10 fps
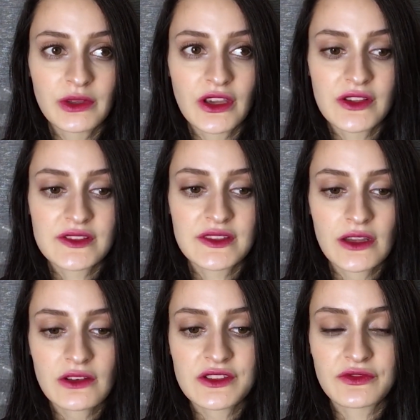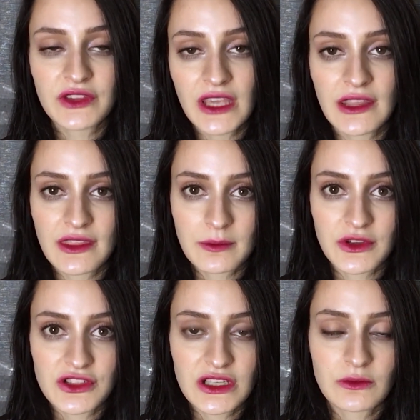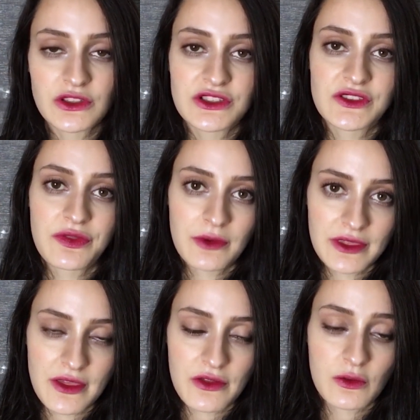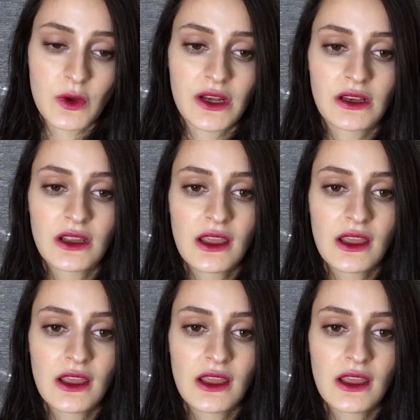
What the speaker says: because there is a fee at that machine which is 3,001,